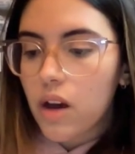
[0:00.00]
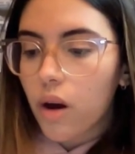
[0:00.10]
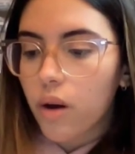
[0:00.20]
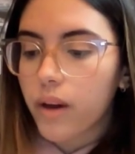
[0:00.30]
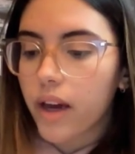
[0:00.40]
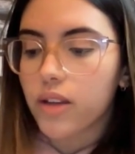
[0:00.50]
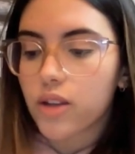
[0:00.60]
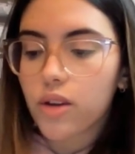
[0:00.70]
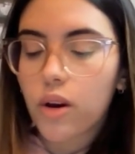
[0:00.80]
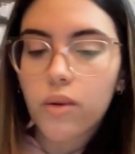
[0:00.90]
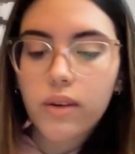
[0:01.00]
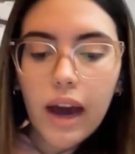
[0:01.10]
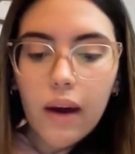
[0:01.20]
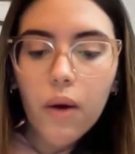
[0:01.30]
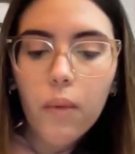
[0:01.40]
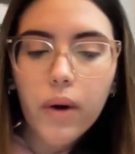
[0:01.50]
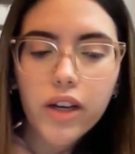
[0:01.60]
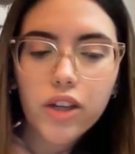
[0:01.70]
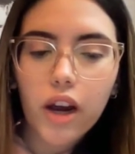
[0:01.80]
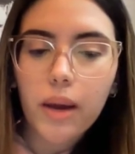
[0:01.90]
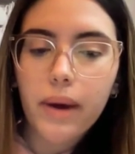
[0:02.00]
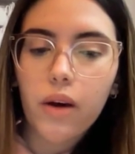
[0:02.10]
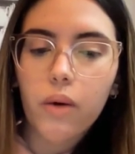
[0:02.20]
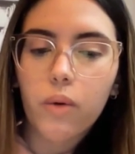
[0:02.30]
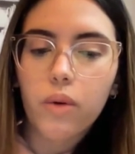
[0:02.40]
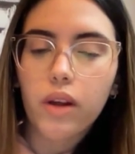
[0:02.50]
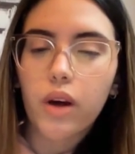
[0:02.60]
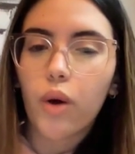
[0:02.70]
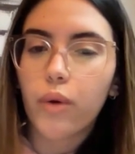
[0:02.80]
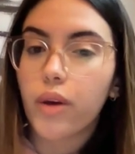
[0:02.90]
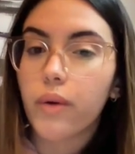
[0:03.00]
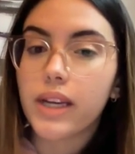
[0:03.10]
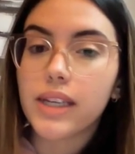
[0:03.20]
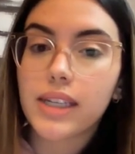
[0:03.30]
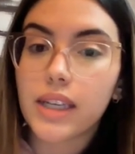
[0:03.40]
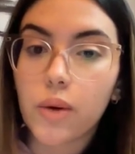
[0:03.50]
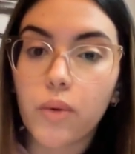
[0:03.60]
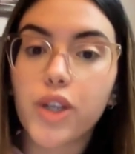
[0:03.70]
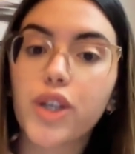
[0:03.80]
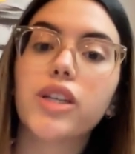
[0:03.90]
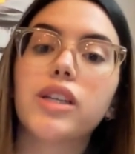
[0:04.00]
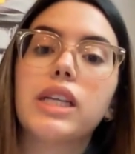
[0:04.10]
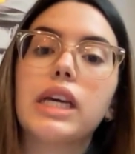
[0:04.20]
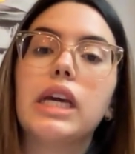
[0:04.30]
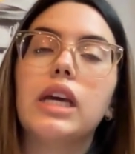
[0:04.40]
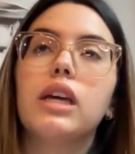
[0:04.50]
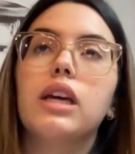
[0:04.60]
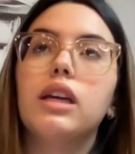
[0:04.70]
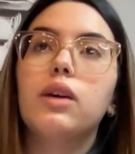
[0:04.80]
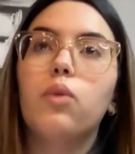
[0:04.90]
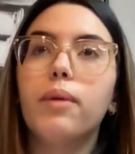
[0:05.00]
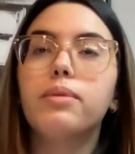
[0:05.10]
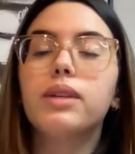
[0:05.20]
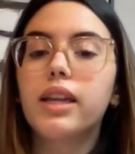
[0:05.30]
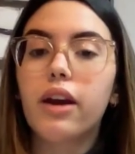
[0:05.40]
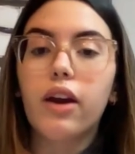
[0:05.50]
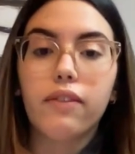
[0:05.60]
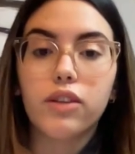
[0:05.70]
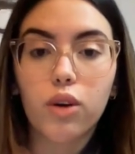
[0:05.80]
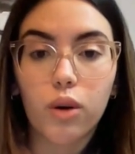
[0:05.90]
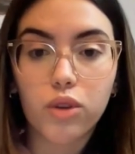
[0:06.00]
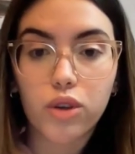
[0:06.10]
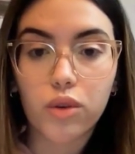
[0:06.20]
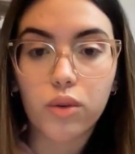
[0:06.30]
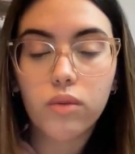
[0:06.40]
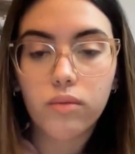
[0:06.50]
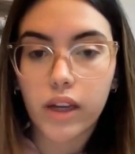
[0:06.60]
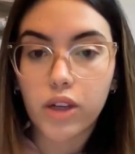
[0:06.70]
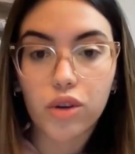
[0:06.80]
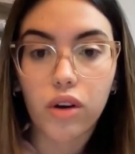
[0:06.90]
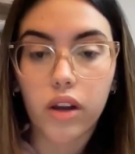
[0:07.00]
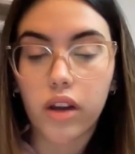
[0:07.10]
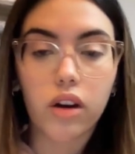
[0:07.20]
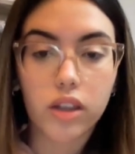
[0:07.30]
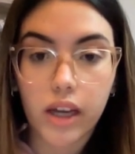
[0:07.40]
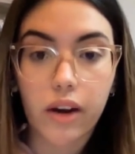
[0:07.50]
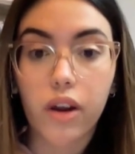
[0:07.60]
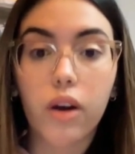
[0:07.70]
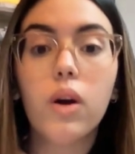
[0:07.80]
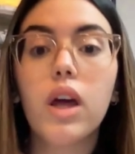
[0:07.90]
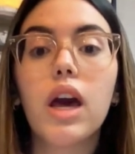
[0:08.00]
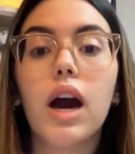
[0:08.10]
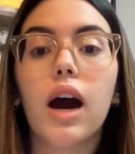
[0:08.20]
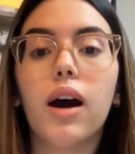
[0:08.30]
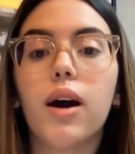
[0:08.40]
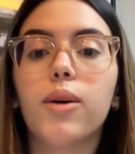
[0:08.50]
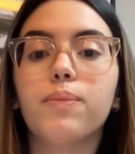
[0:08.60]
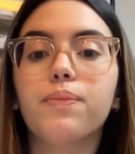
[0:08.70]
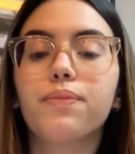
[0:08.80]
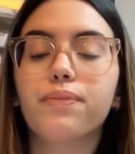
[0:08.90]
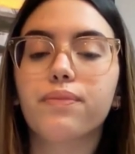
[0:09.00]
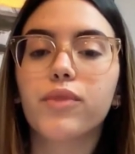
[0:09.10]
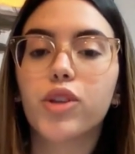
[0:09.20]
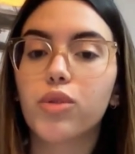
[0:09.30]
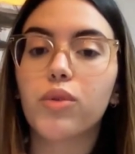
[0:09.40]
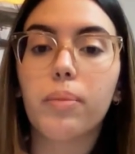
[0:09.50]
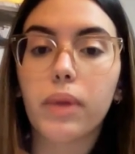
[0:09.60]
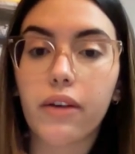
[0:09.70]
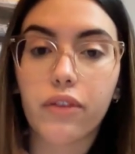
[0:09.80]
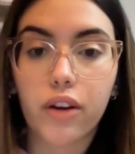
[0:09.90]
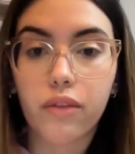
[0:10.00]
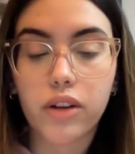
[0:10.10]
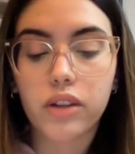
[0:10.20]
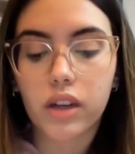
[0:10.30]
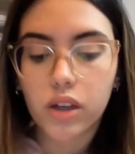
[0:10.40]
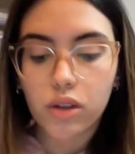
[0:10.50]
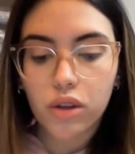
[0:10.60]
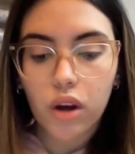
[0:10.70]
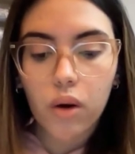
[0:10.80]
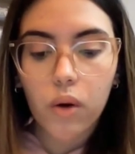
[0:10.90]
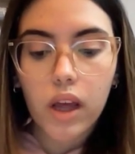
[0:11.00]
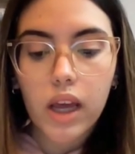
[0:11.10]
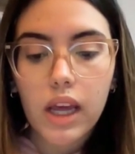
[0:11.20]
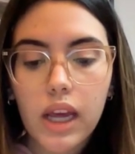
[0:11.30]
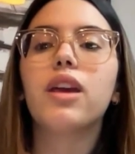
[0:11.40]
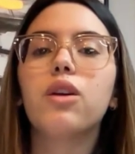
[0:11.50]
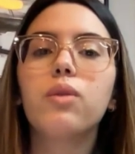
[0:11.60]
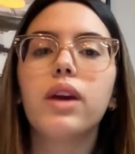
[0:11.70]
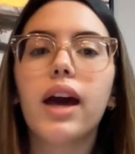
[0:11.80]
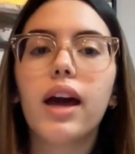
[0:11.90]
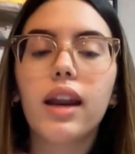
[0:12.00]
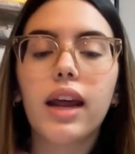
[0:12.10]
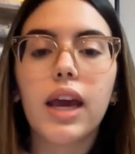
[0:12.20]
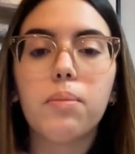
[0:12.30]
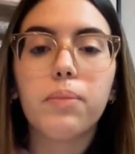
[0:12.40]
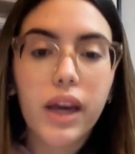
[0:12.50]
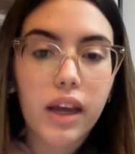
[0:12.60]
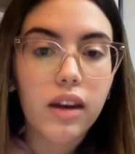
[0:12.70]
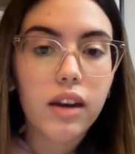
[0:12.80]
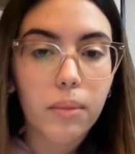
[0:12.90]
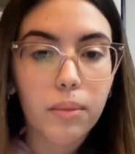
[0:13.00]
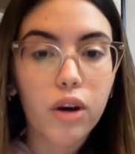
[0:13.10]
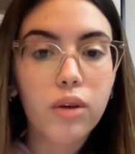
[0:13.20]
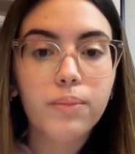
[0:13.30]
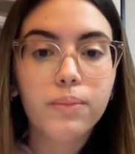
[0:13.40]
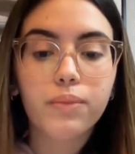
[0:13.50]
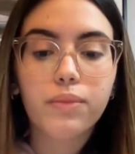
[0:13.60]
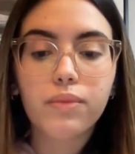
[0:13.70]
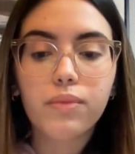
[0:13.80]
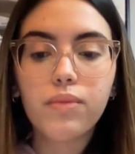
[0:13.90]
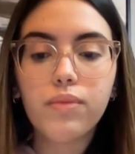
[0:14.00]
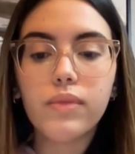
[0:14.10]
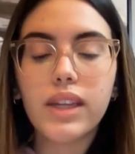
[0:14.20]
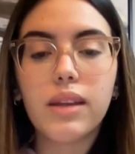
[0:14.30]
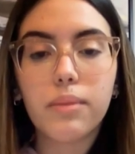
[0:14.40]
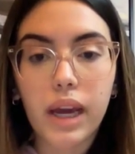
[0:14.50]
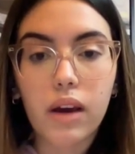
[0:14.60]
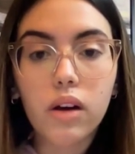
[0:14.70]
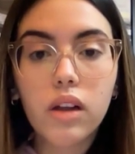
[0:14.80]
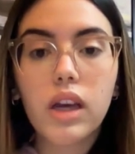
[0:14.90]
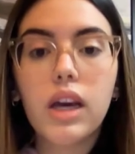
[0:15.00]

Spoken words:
Okay, so now I want to talk about OUAC, which is the website that you have to go to in Ontario to apply for university. So you get a PIN number in the mail,